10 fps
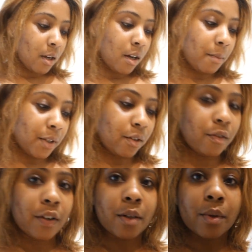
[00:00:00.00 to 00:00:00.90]
I don't know if
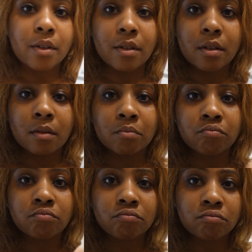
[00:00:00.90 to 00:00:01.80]
anyone's
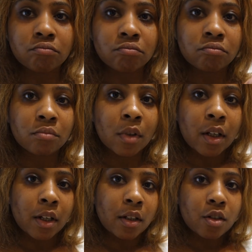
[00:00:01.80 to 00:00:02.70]

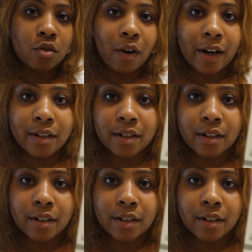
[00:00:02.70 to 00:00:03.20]
tried